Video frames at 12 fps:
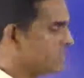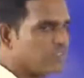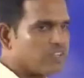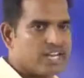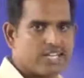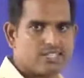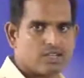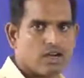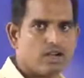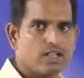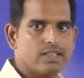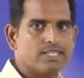visualize
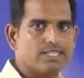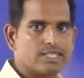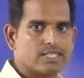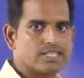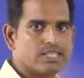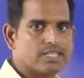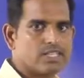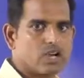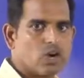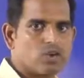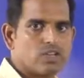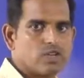all these things. That is
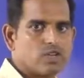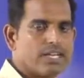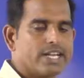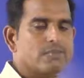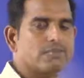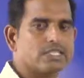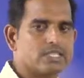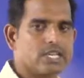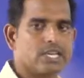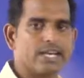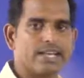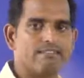how your
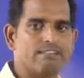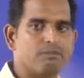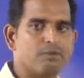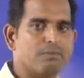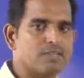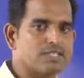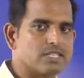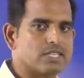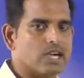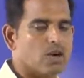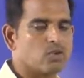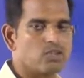one-dimensional array will be
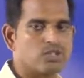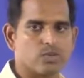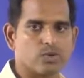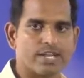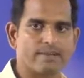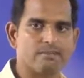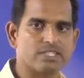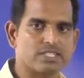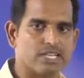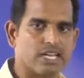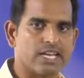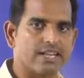present, how your
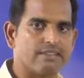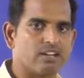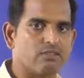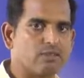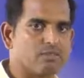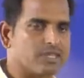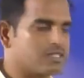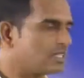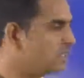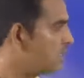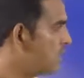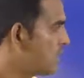two-dimensional array will be
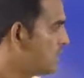present.